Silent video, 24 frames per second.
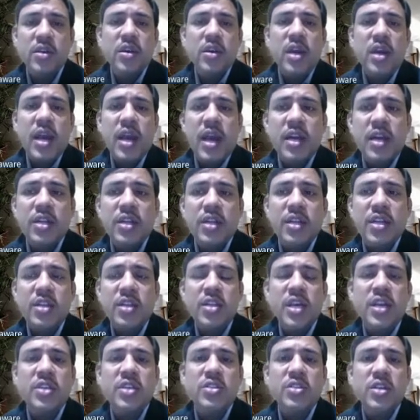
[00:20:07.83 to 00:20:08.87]
and then
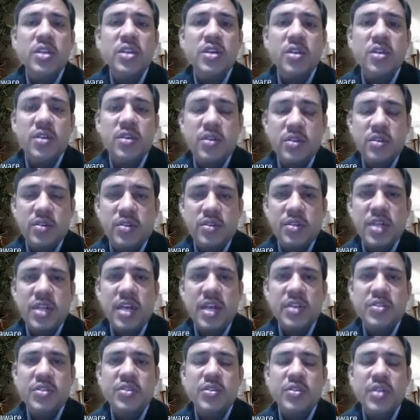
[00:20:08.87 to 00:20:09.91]
there is a
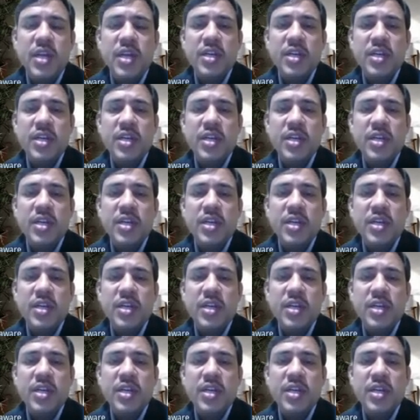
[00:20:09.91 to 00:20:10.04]
test that